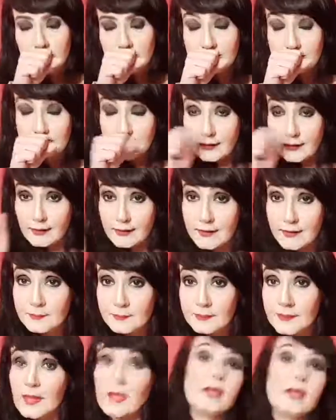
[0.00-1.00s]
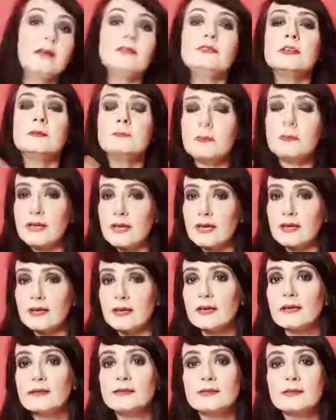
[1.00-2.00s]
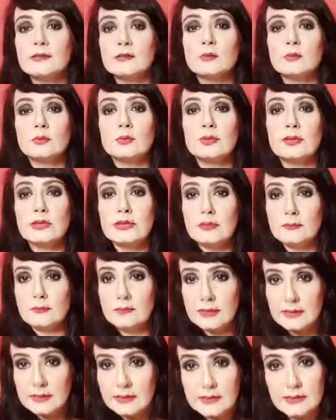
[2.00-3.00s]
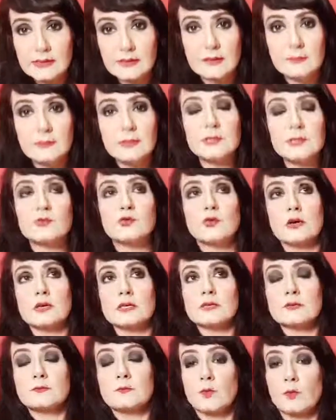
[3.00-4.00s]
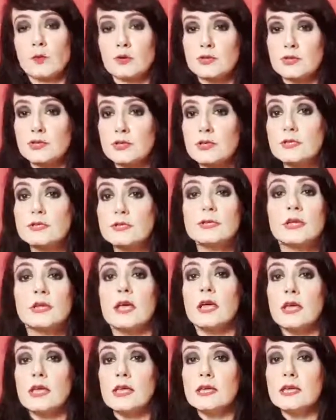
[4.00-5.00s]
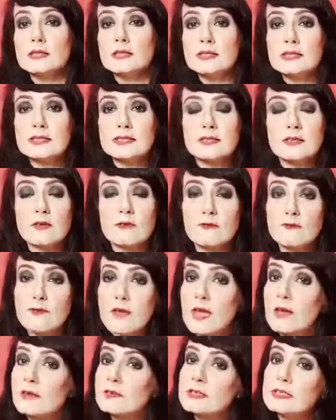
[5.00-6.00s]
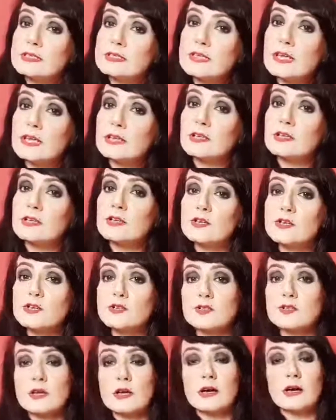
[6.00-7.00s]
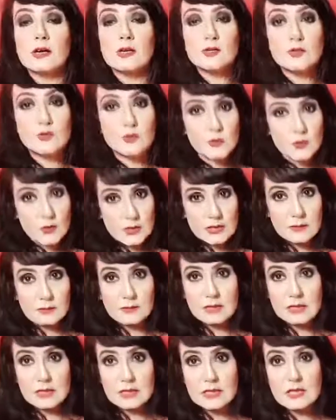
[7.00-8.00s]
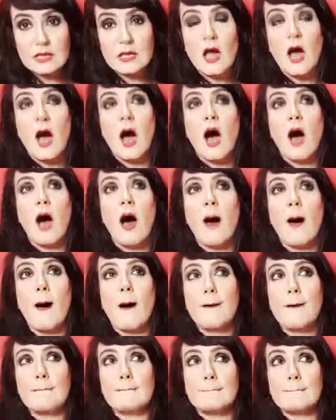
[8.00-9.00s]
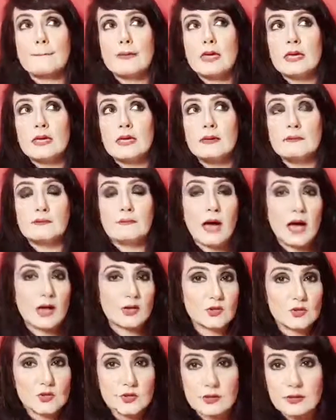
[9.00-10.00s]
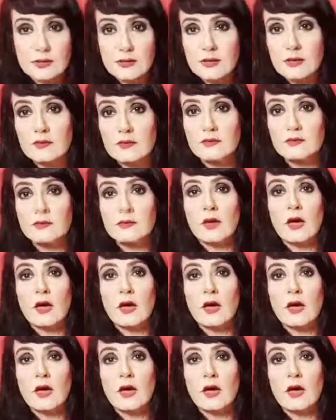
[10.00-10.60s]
sorry, if you play it, you will immediately be transported into this fairy tale-ish, dreamy, um, imaginative